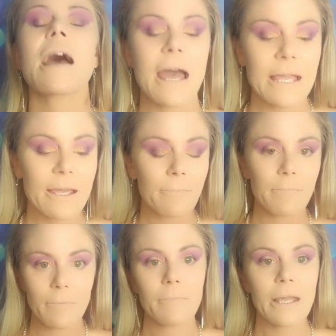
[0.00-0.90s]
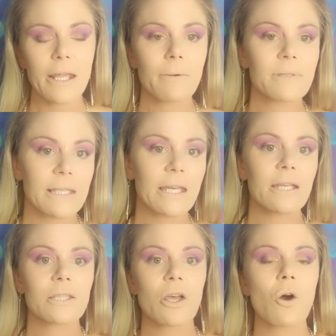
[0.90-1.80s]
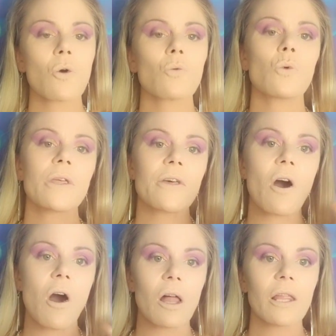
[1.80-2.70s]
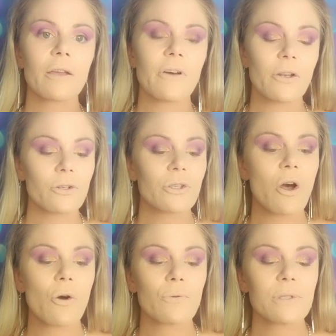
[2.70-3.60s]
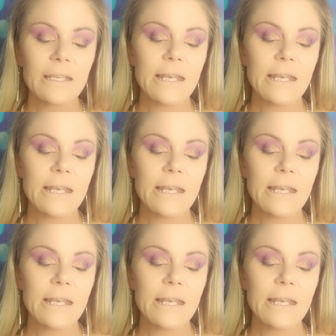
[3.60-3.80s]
I am medium skin tone with olive undertones.